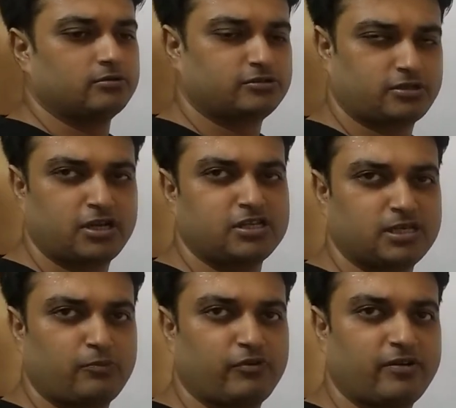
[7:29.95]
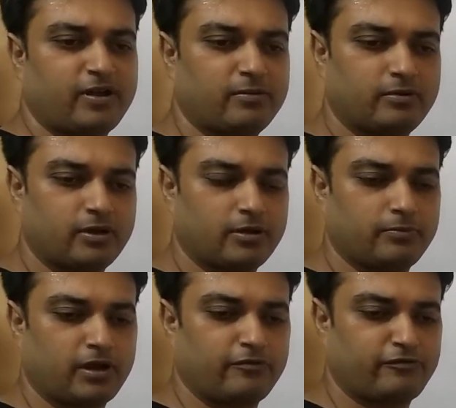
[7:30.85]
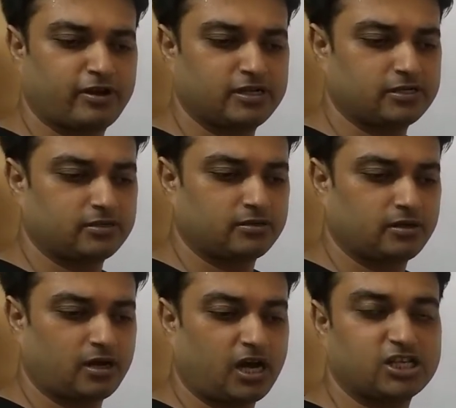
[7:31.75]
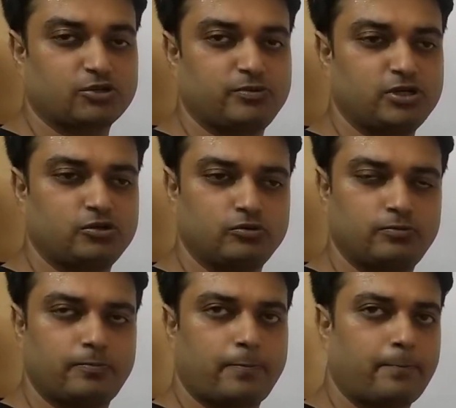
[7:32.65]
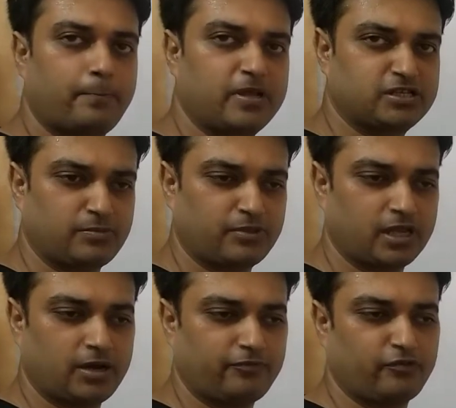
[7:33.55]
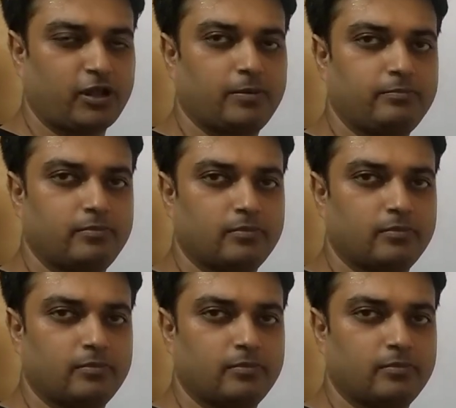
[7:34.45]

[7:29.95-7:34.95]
sitting somewhere, and my friend asked me to pick something up for him,